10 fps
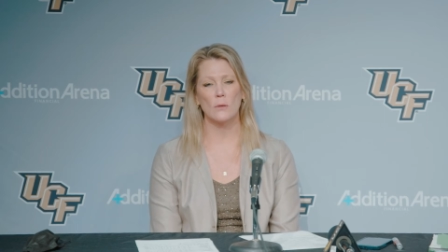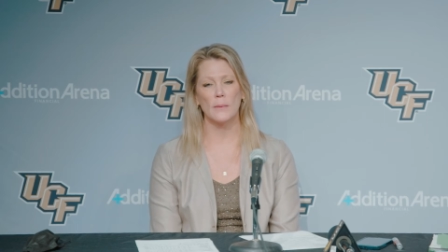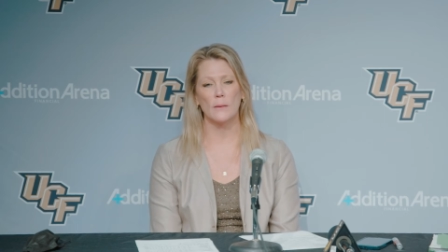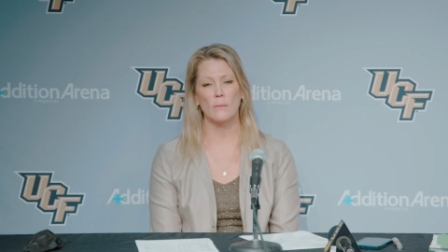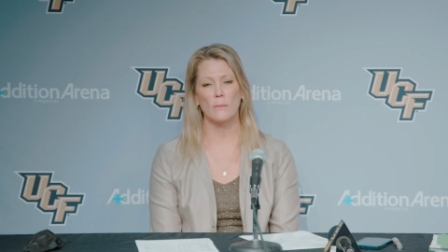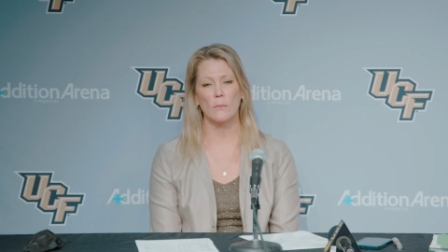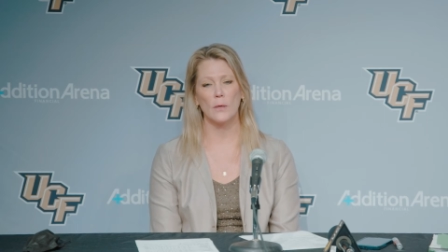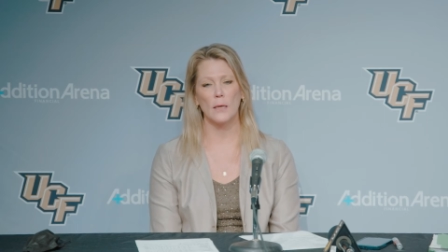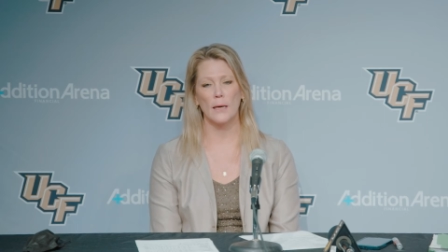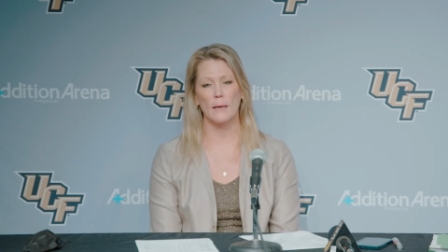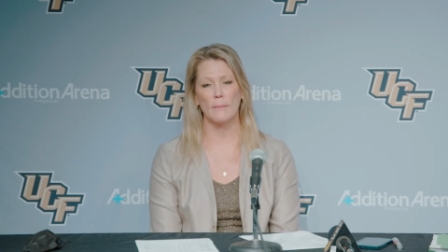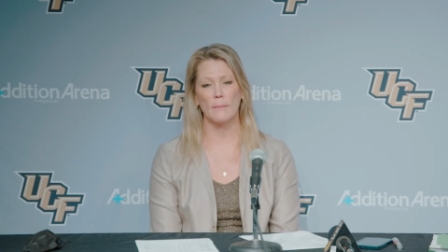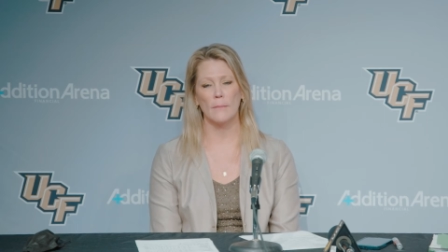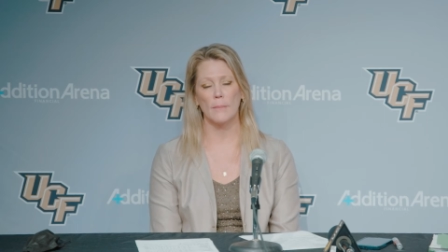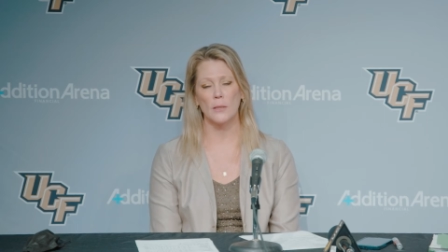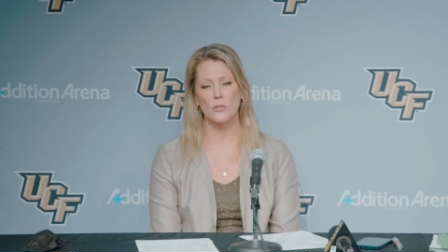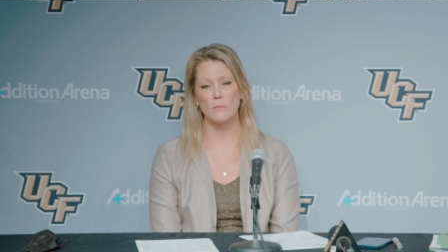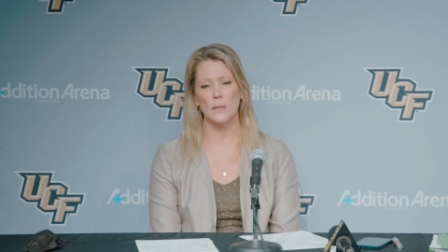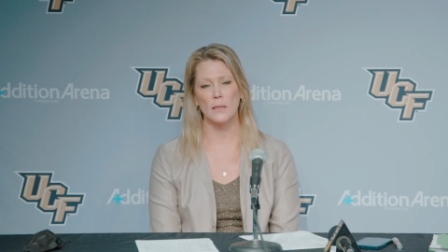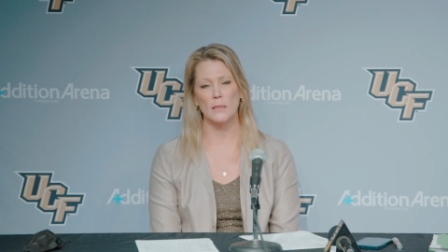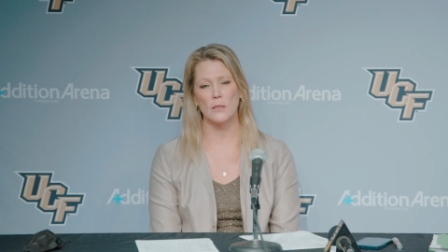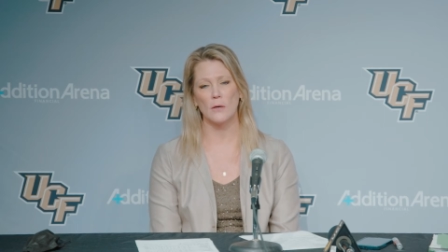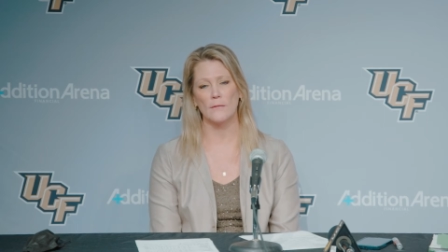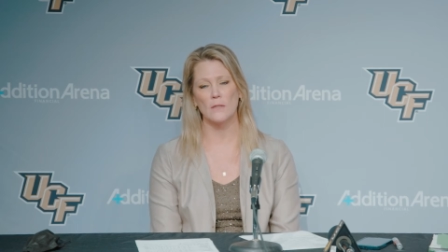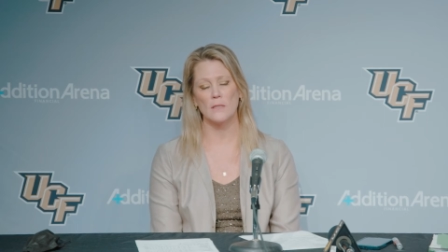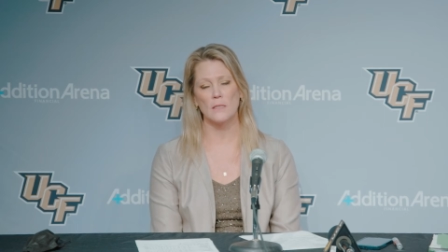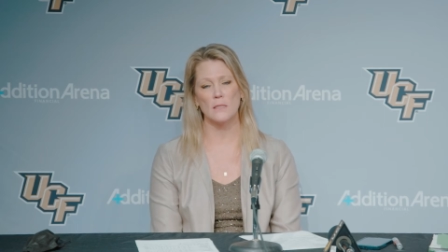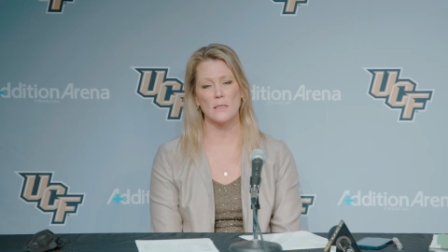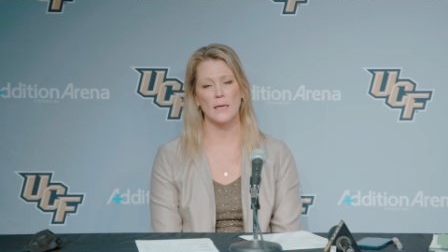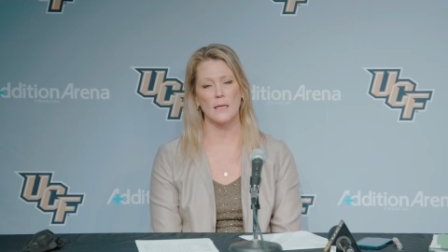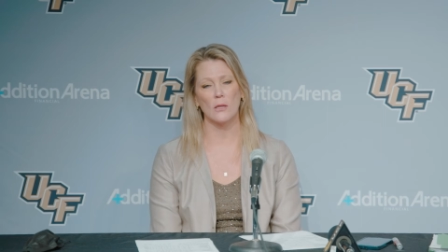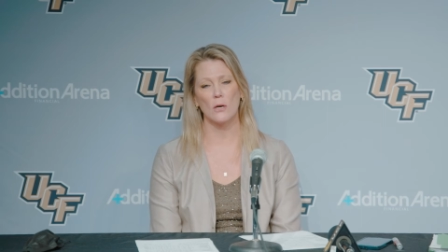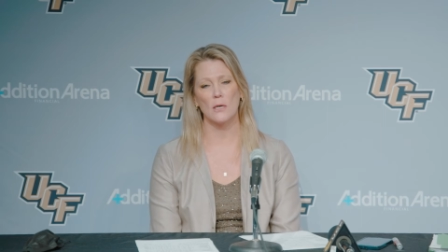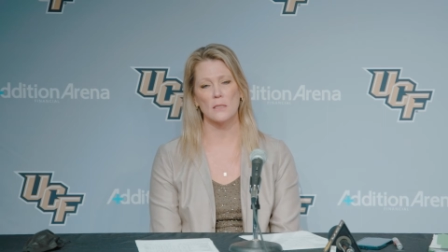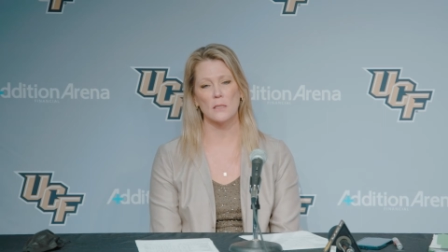I mean, we had a, a bunch of meetings here after the Cincinnati loss,